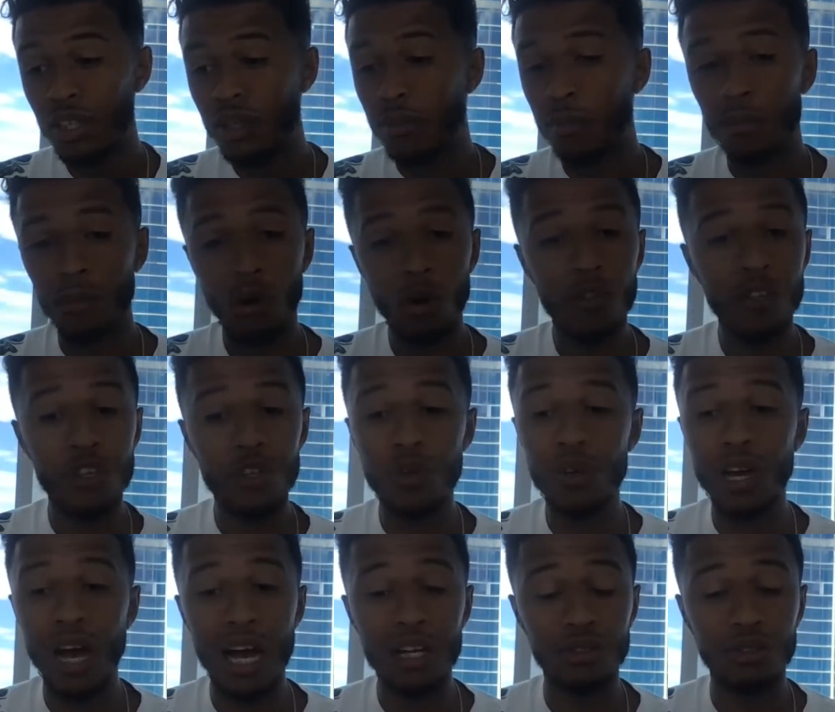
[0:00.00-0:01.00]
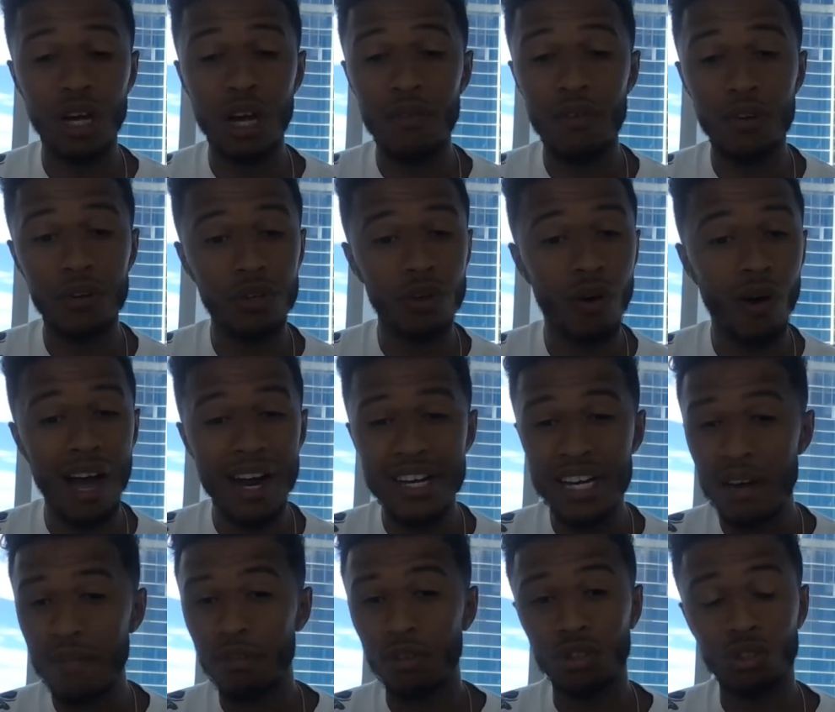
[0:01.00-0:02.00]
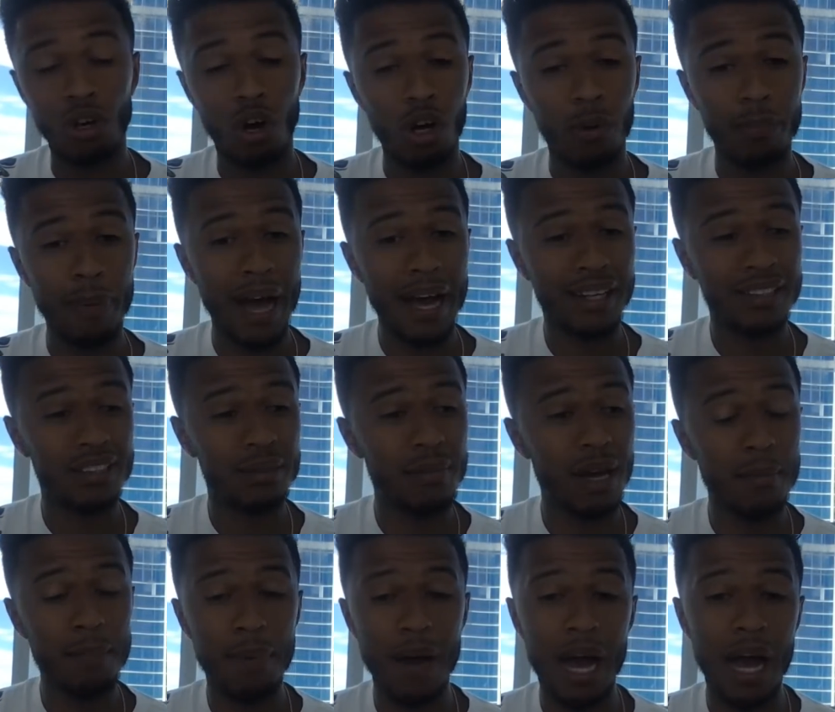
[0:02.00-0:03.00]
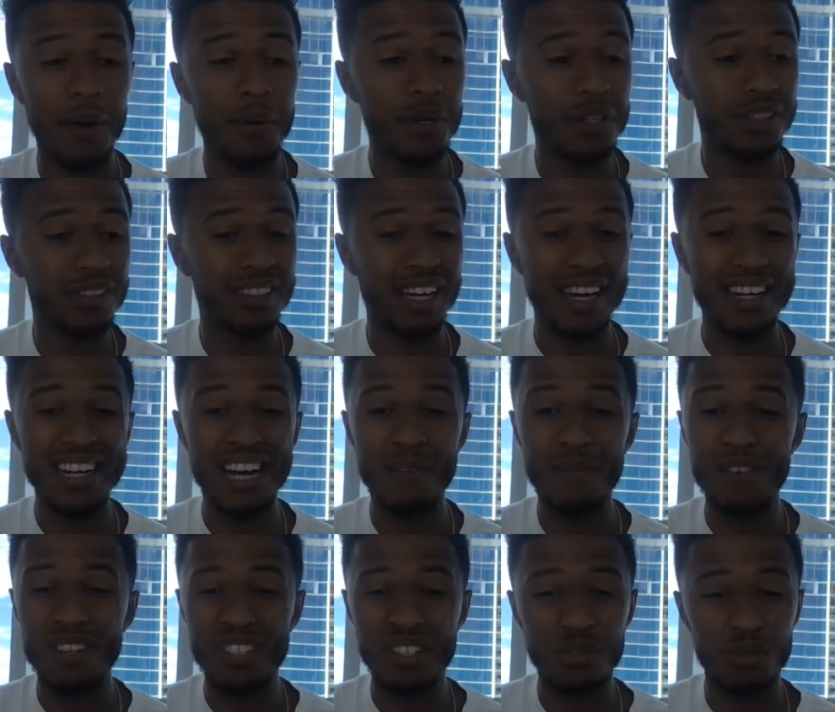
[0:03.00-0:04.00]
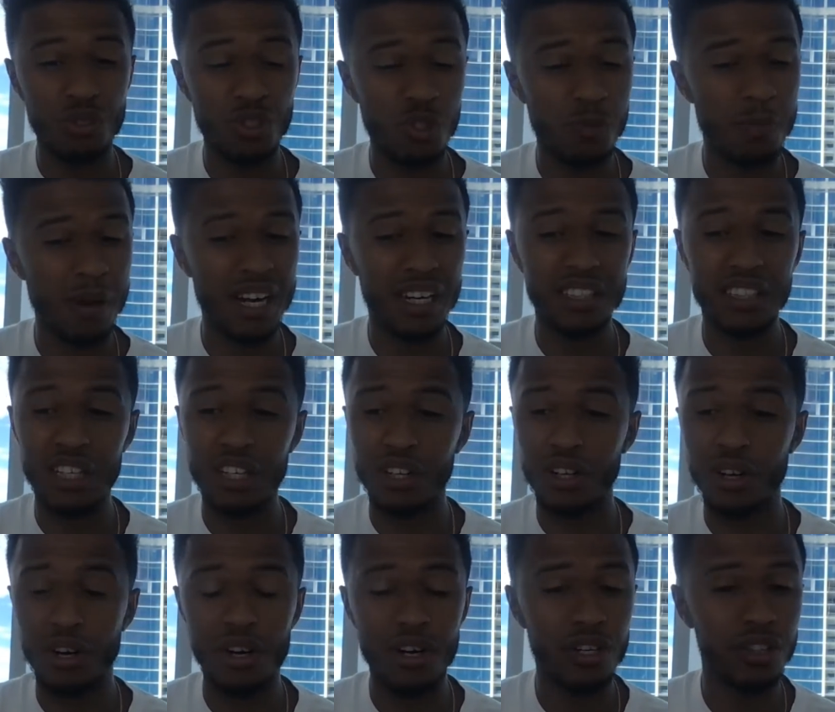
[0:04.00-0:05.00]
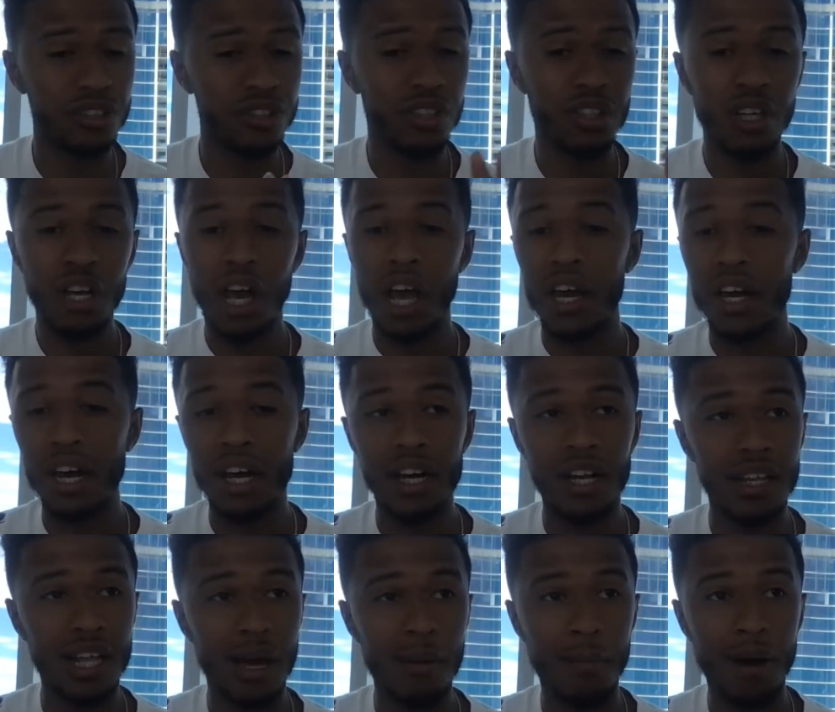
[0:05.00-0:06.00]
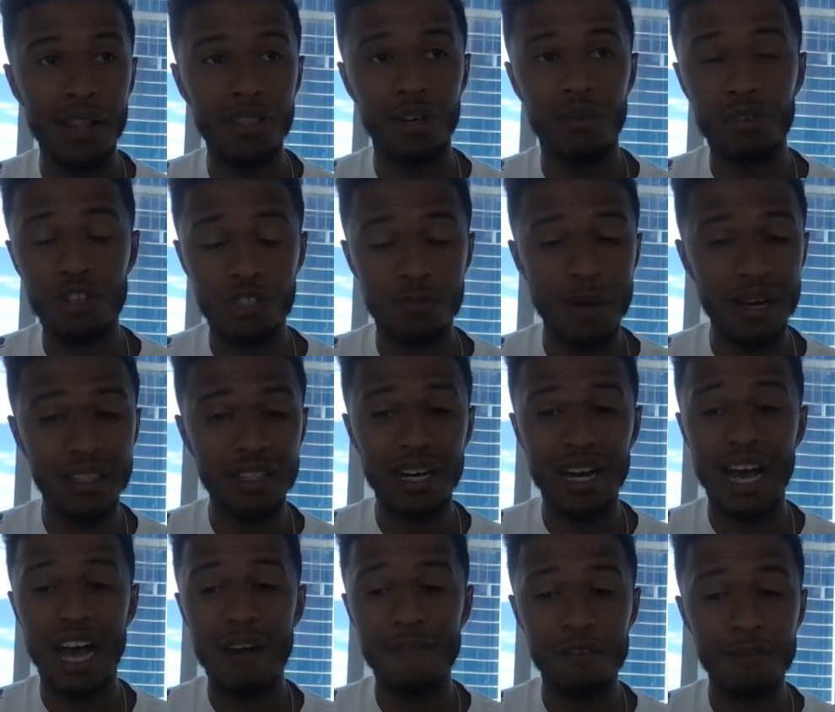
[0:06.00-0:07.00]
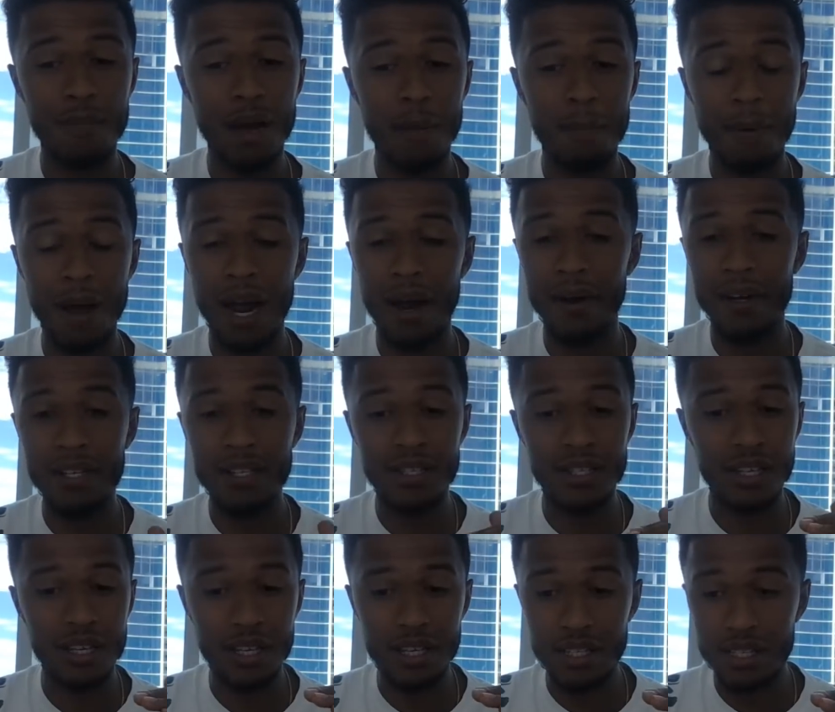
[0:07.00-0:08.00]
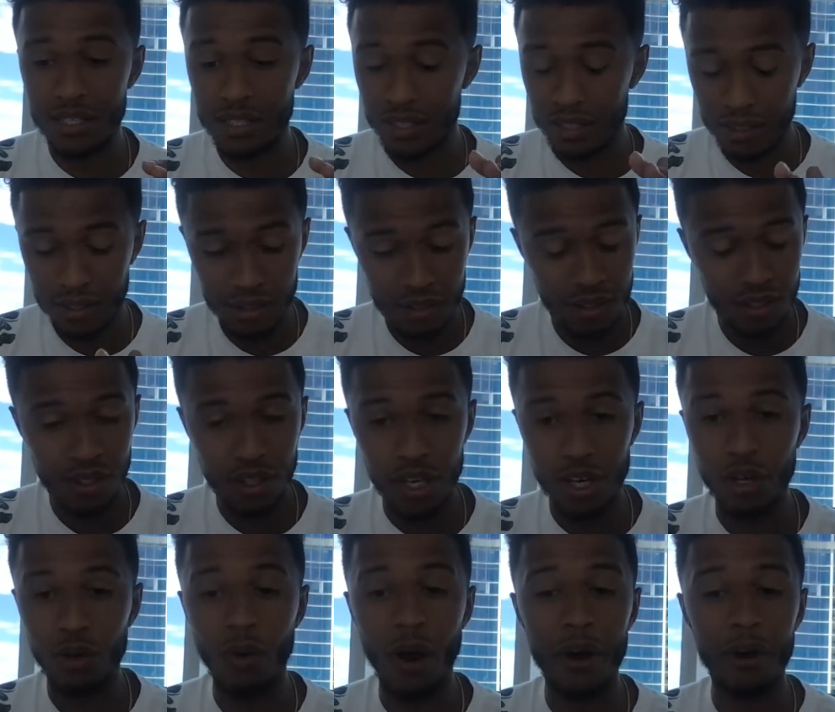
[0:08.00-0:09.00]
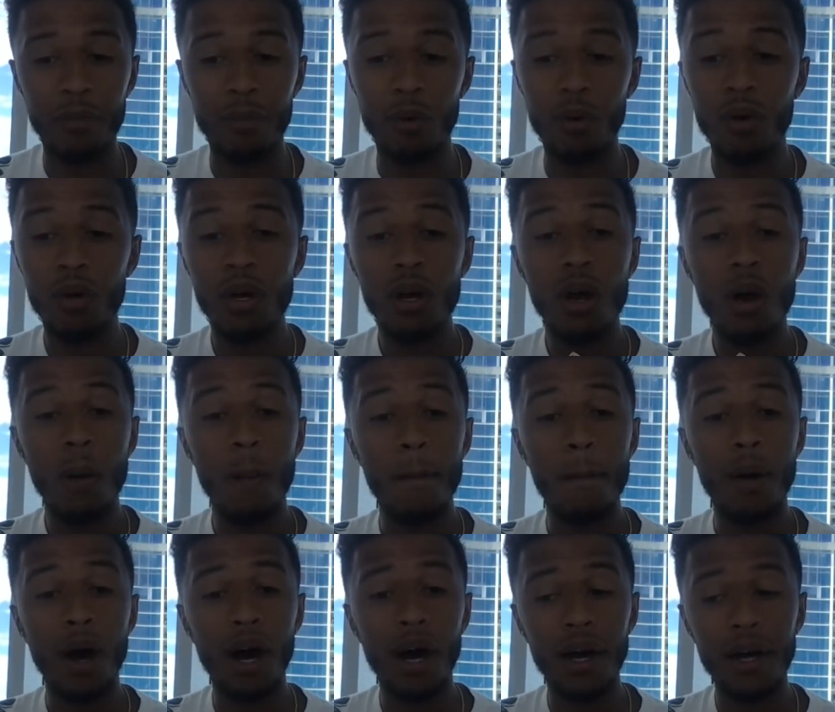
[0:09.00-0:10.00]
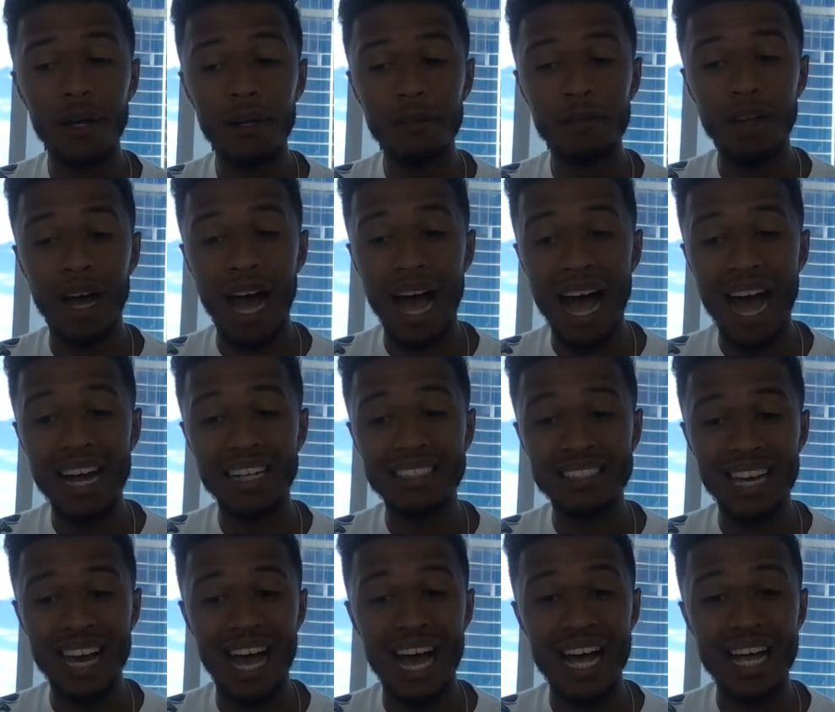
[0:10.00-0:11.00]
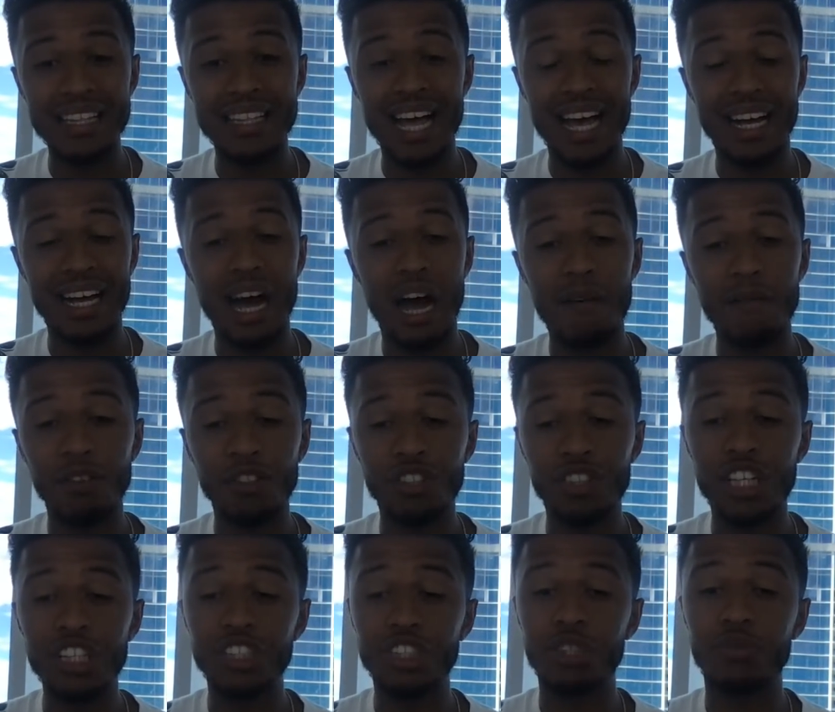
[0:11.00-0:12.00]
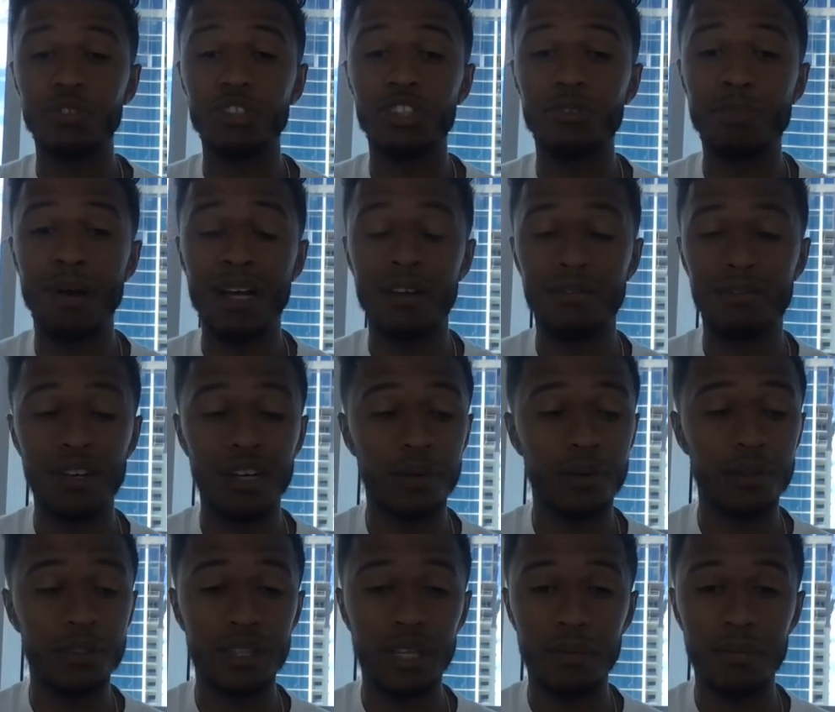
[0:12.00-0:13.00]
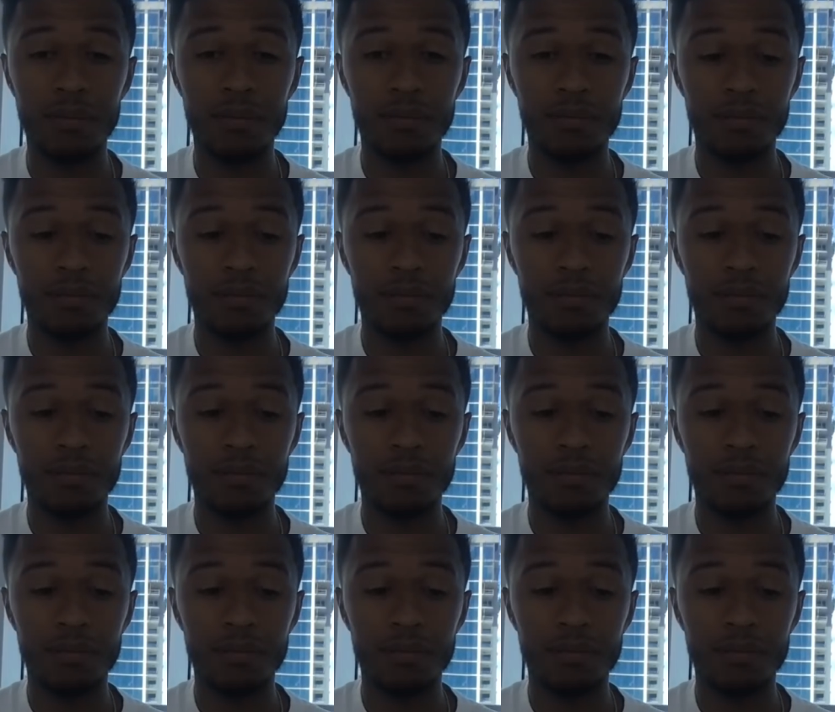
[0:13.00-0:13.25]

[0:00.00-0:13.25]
more than you guys will ever know. I never talked back to my parents. I never disrespected, cursed, none of that. The respect that I have for my parents is incredible. But I had to have that conversation respectfully with them,